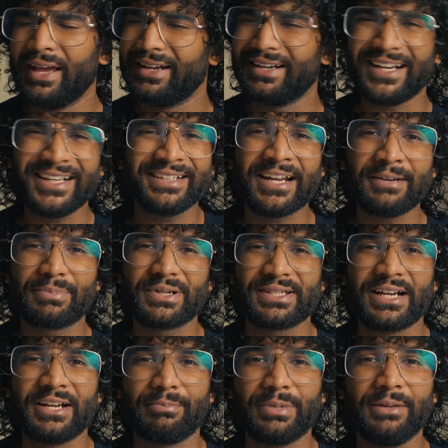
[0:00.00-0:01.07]

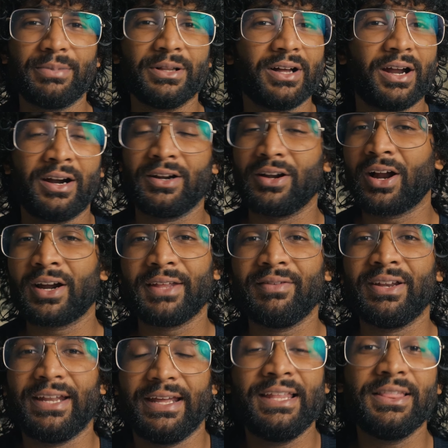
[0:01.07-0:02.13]
99% of people are not
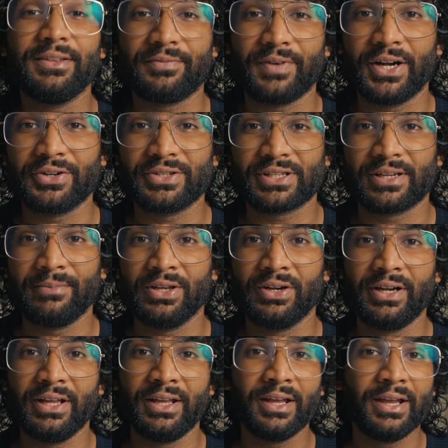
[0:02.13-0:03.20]
even in the fragrance
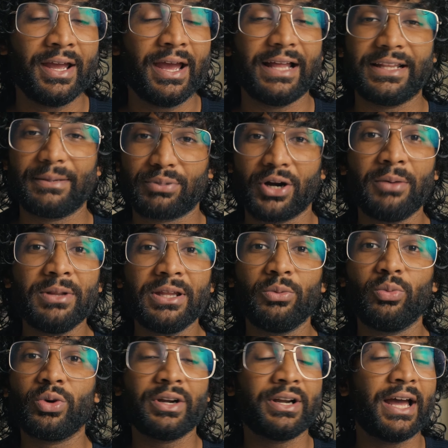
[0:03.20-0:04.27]
community, and they probably
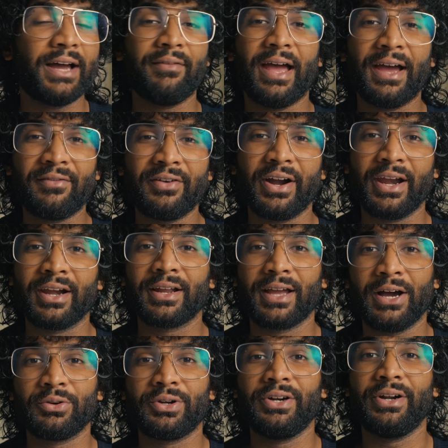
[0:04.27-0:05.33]
wouldn't have ever
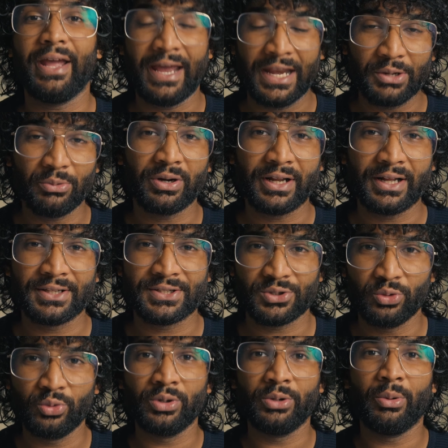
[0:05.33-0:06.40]
encountered anyone else
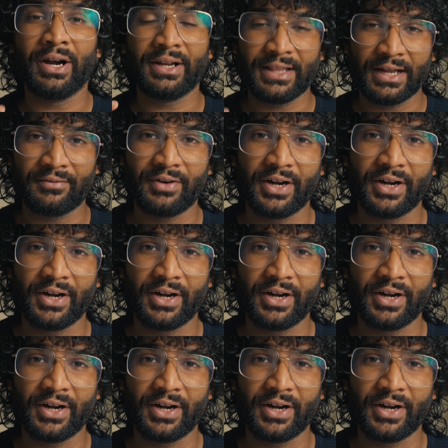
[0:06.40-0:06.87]
who would wear that